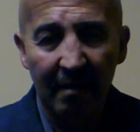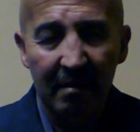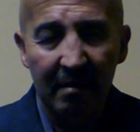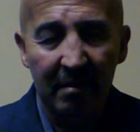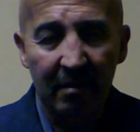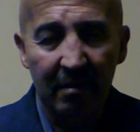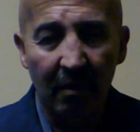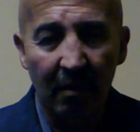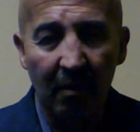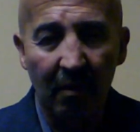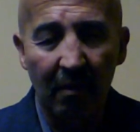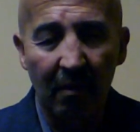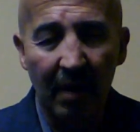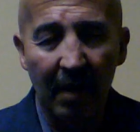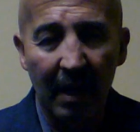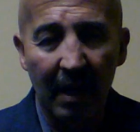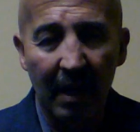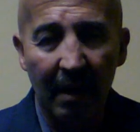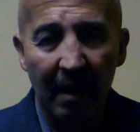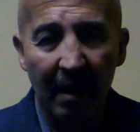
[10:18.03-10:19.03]

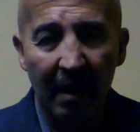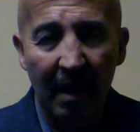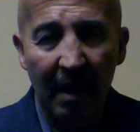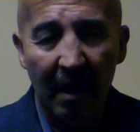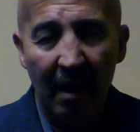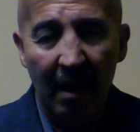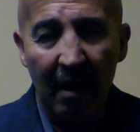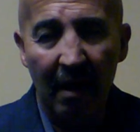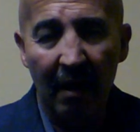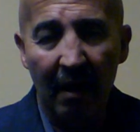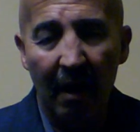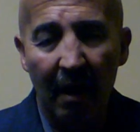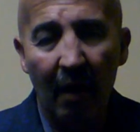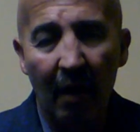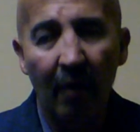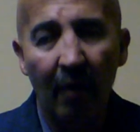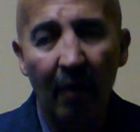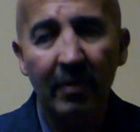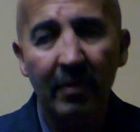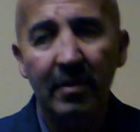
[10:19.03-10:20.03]
So
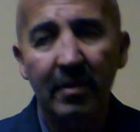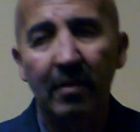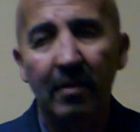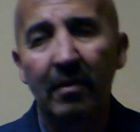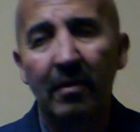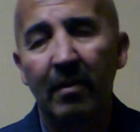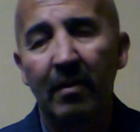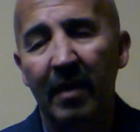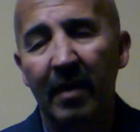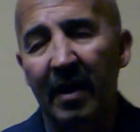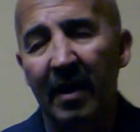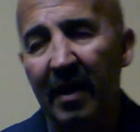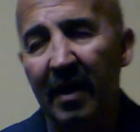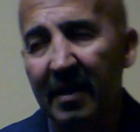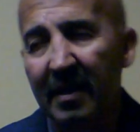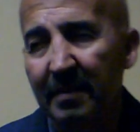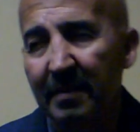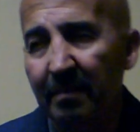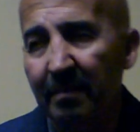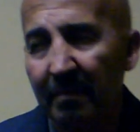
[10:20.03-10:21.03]
also it's
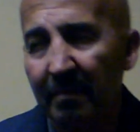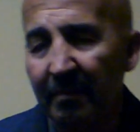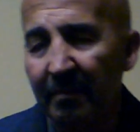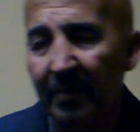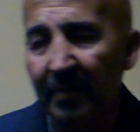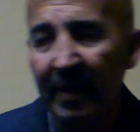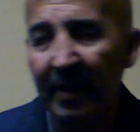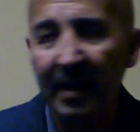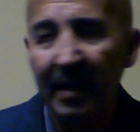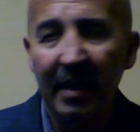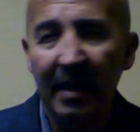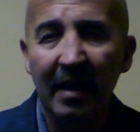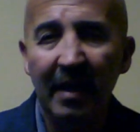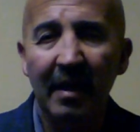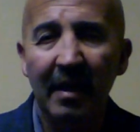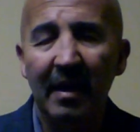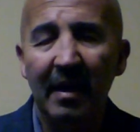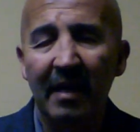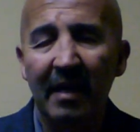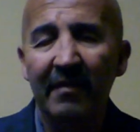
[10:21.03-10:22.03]
pretty
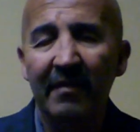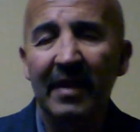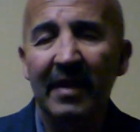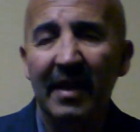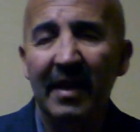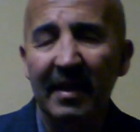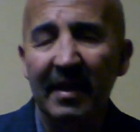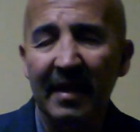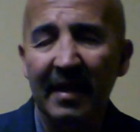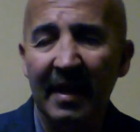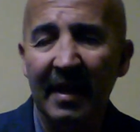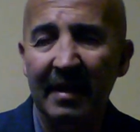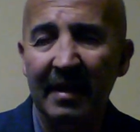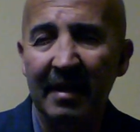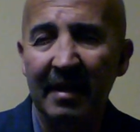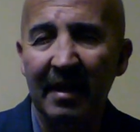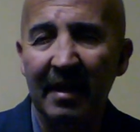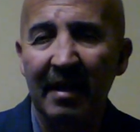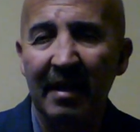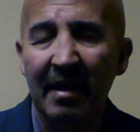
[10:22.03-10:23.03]
evident that
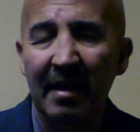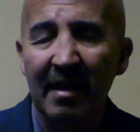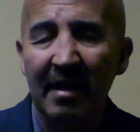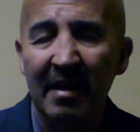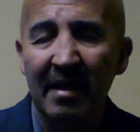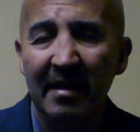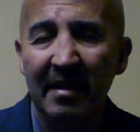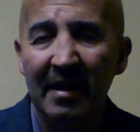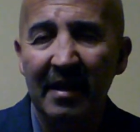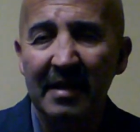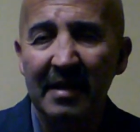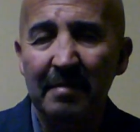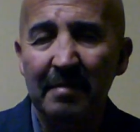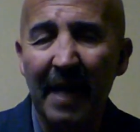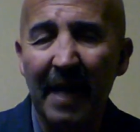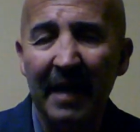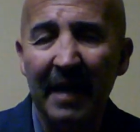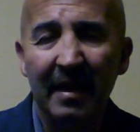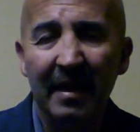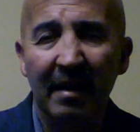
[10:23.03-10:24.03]
there is
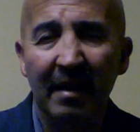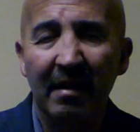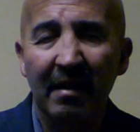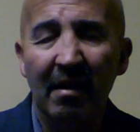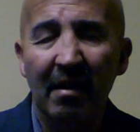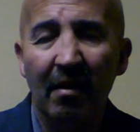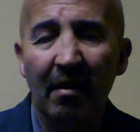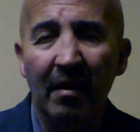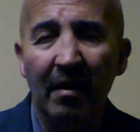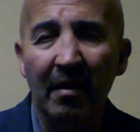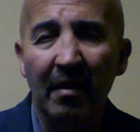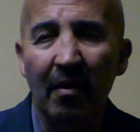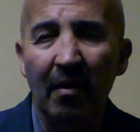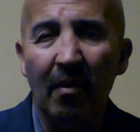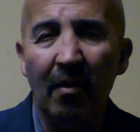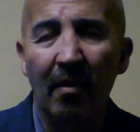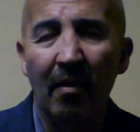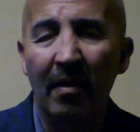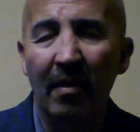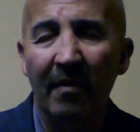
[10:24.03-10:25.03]
bacteria on
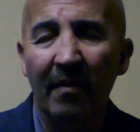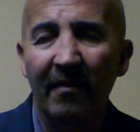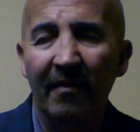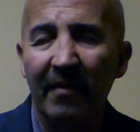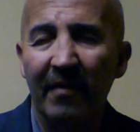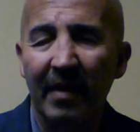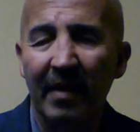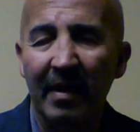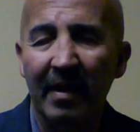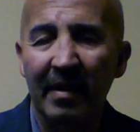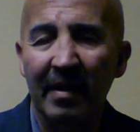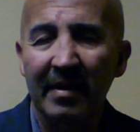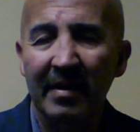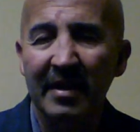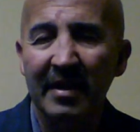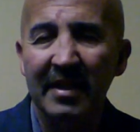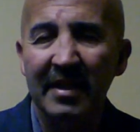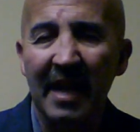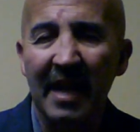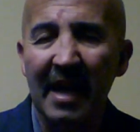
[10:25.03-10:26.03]
all of
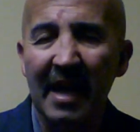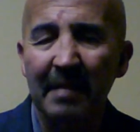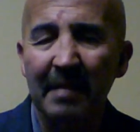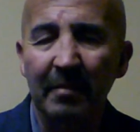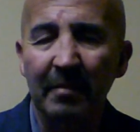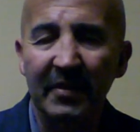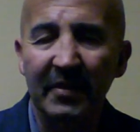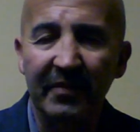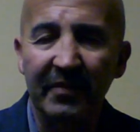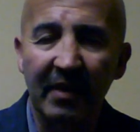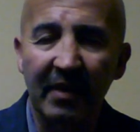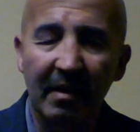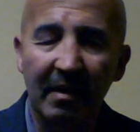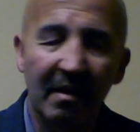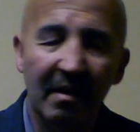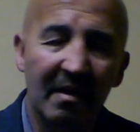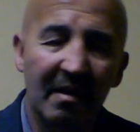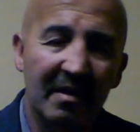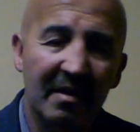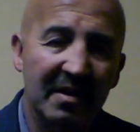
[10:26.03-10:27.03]
Earth's atmosphere.
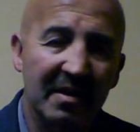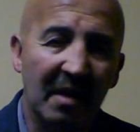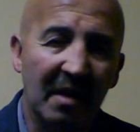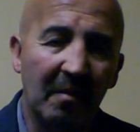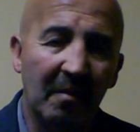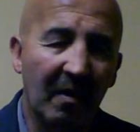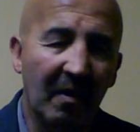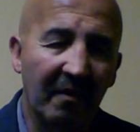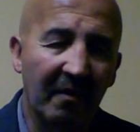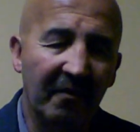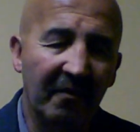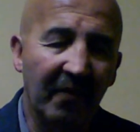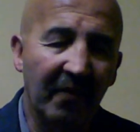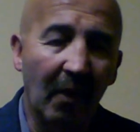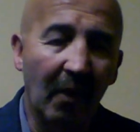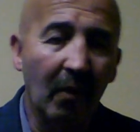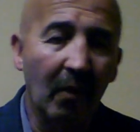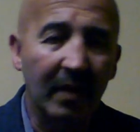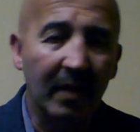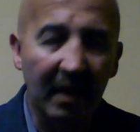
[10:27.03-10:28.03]
Some are
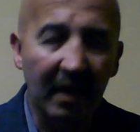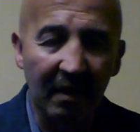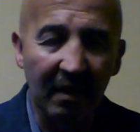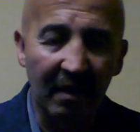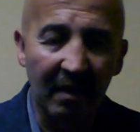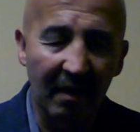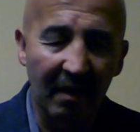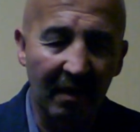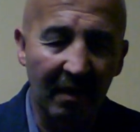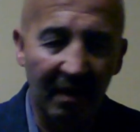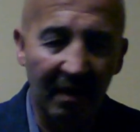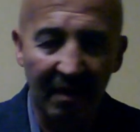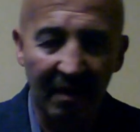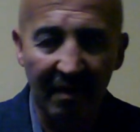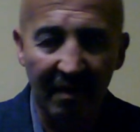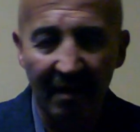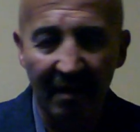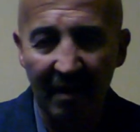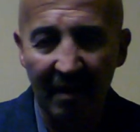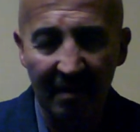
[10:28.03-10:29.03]
floating
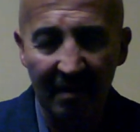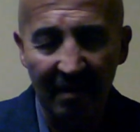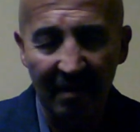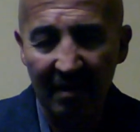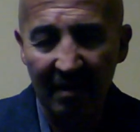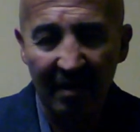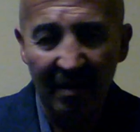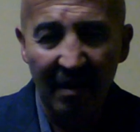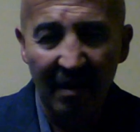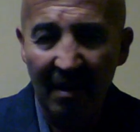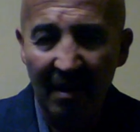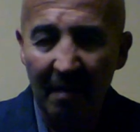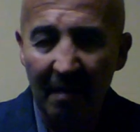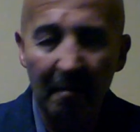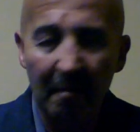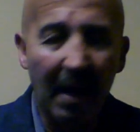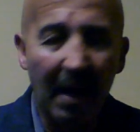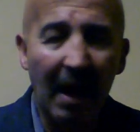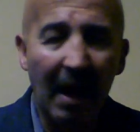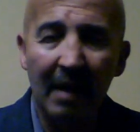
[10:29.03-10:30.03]

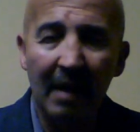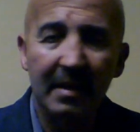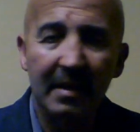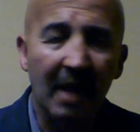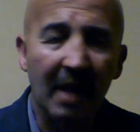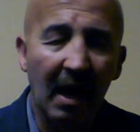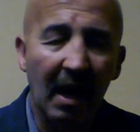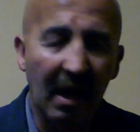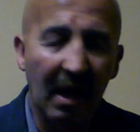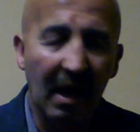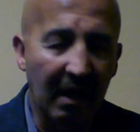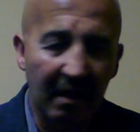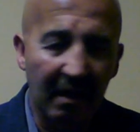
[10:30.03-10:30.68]
miles high.